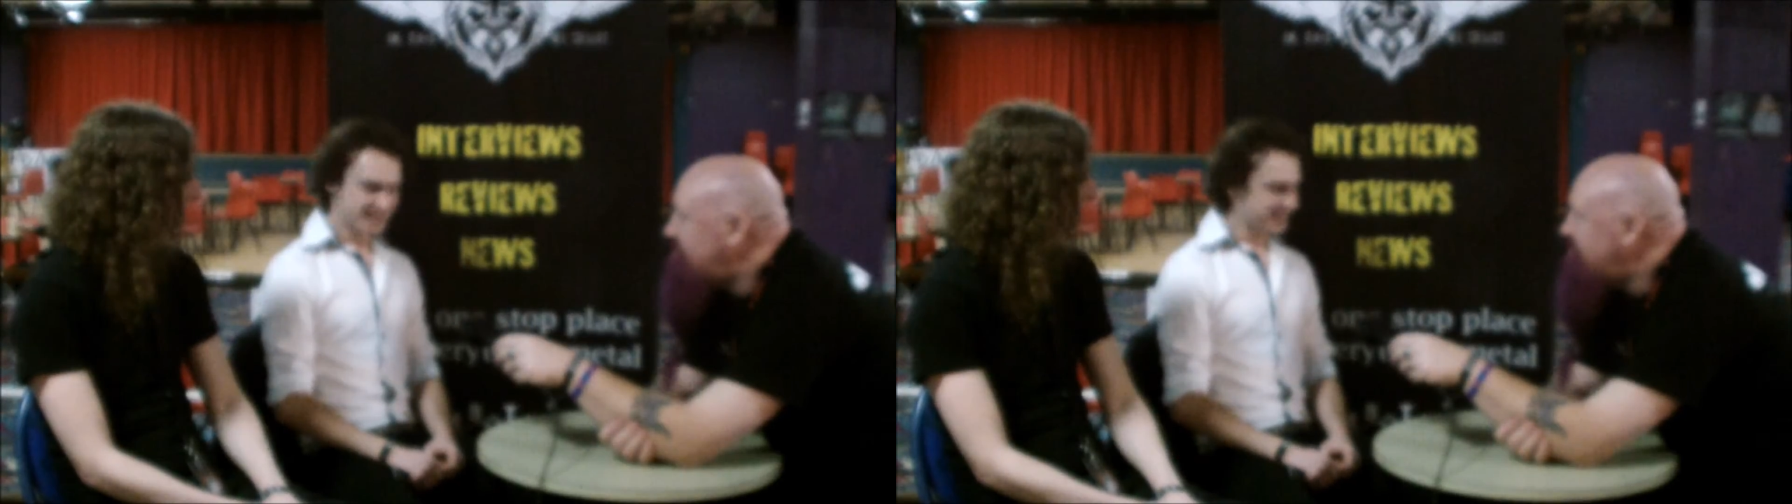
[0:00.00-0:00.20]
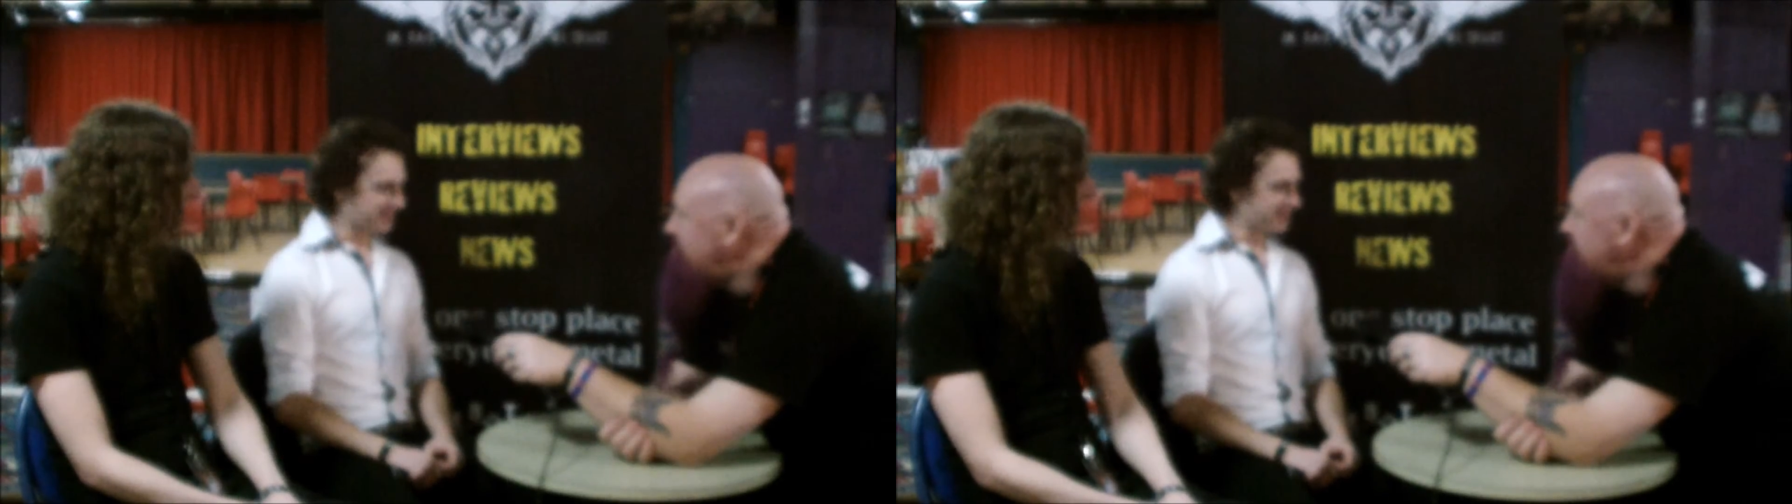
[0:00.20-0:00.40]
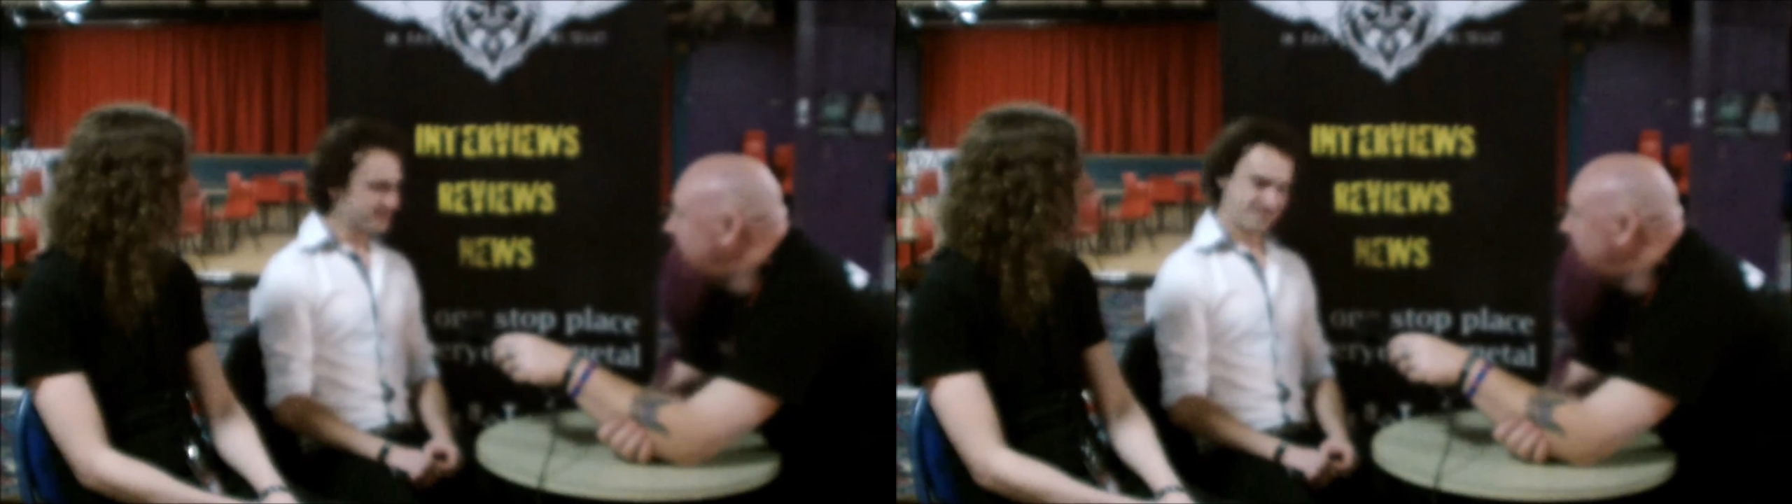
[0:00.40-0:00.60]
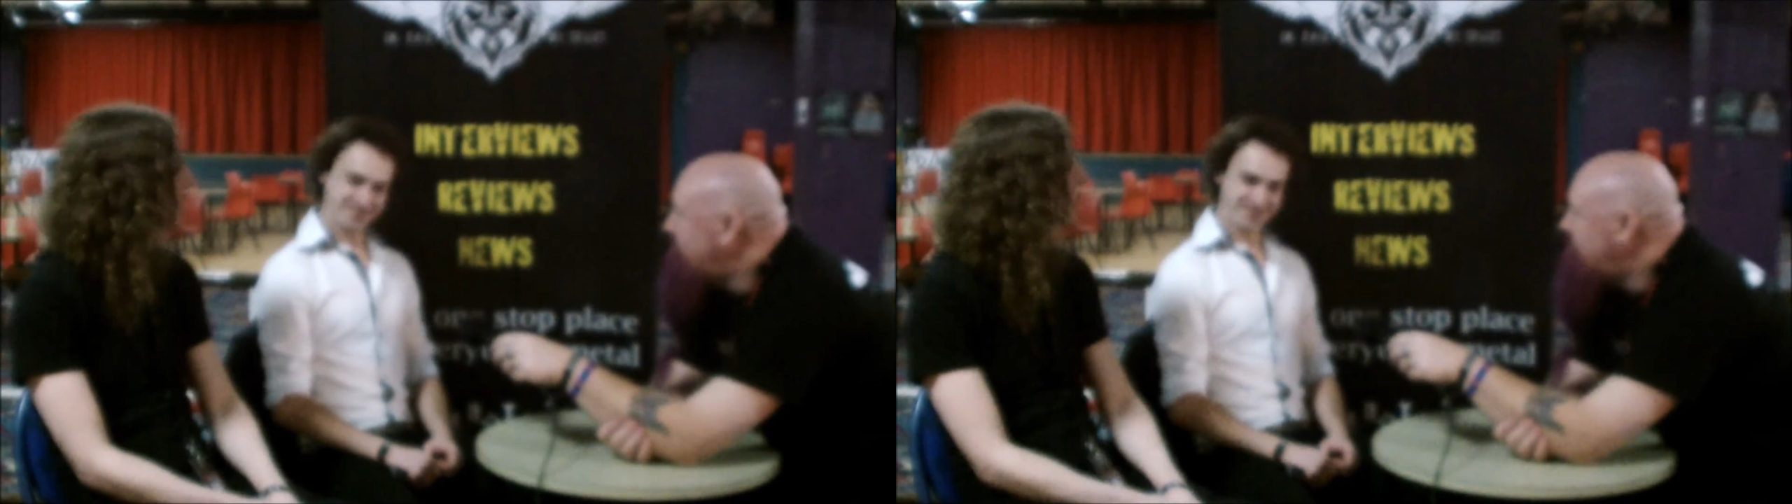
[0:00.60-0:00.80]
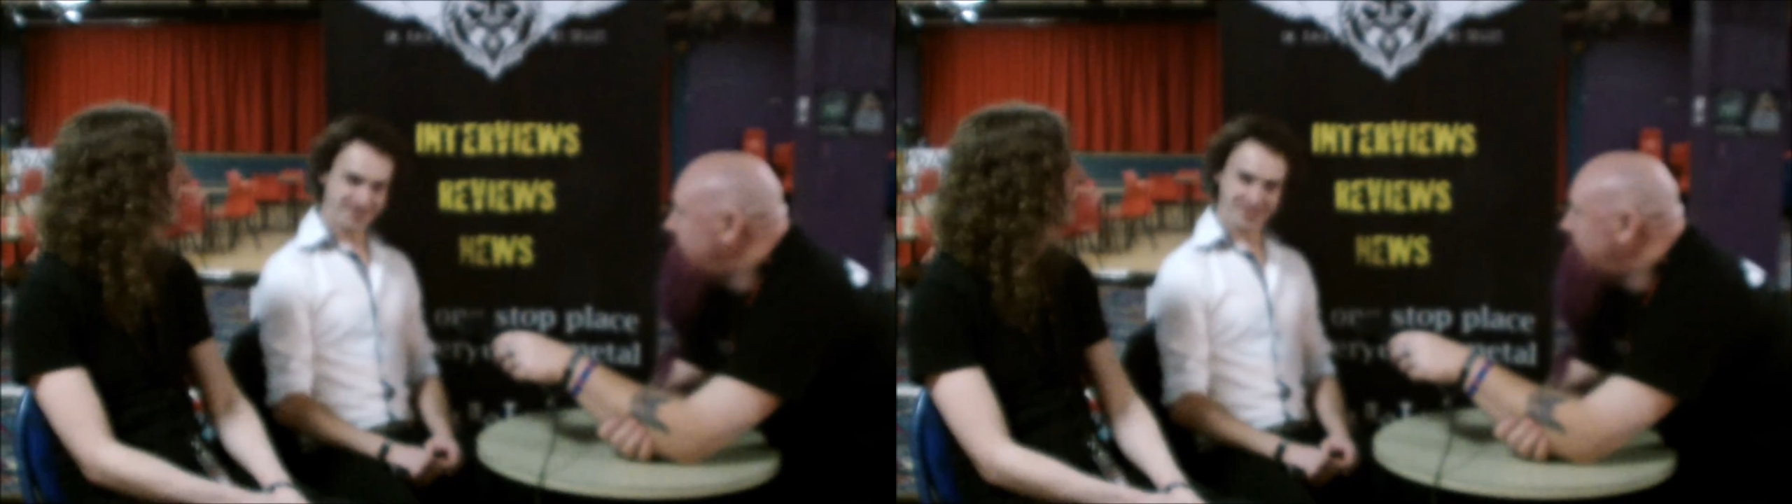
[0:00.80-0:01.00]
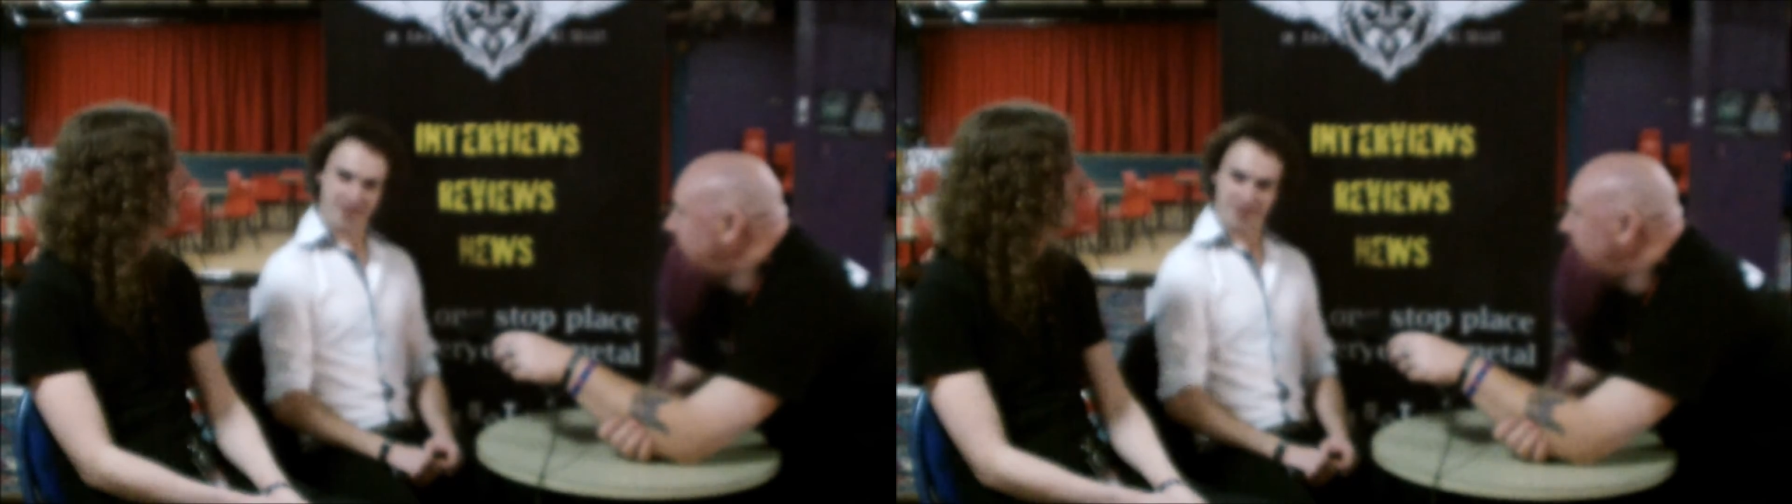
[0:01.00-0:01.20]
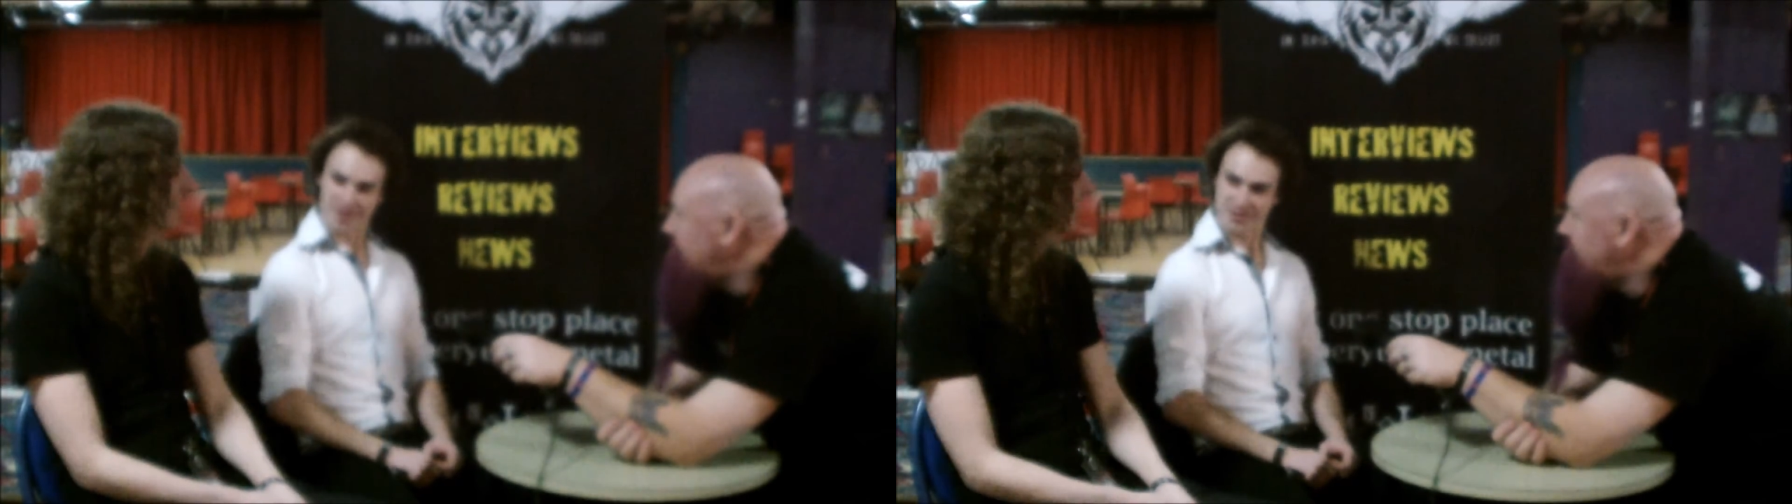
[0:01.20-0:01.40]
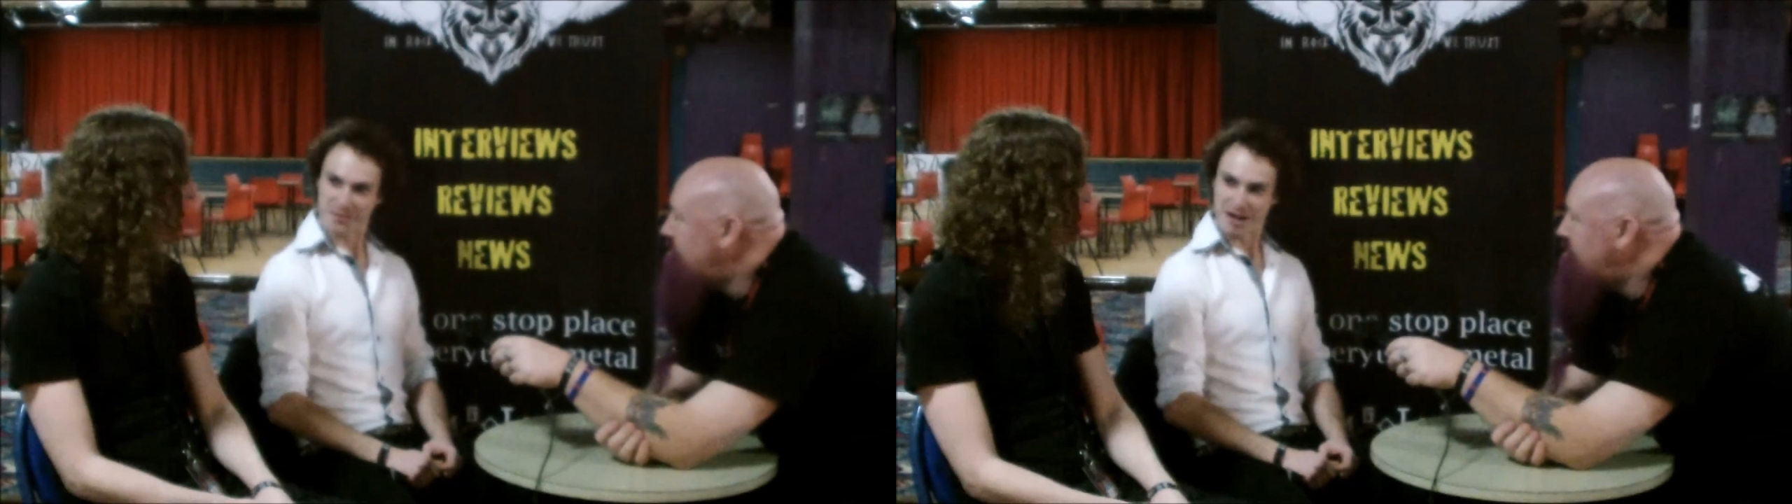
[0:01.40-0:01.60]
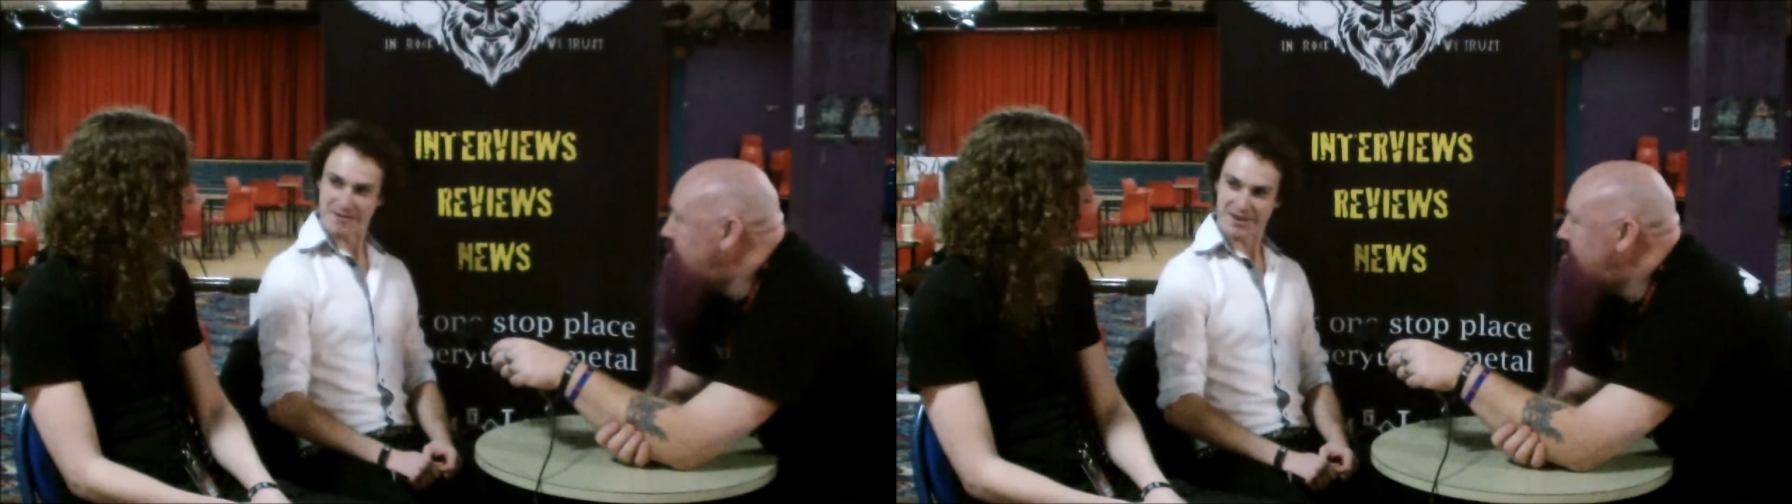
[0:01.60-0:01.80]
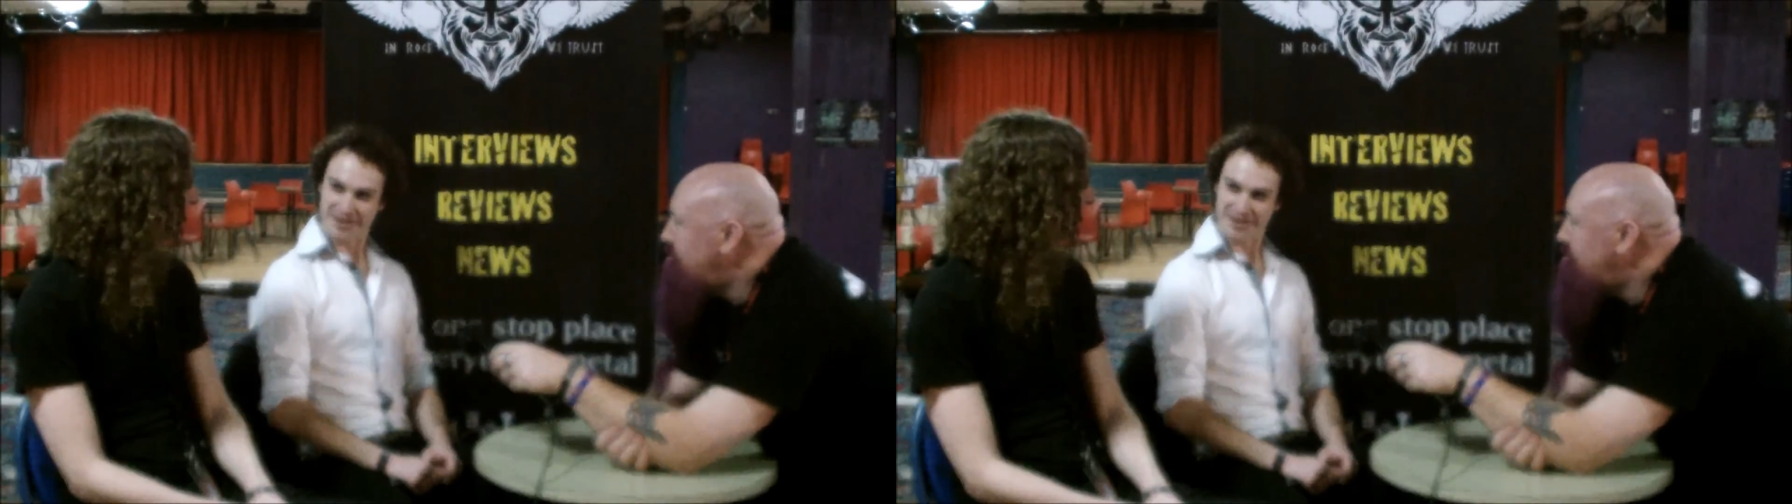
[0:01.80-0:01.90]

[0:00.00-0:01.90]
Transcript: you know, the old school Raven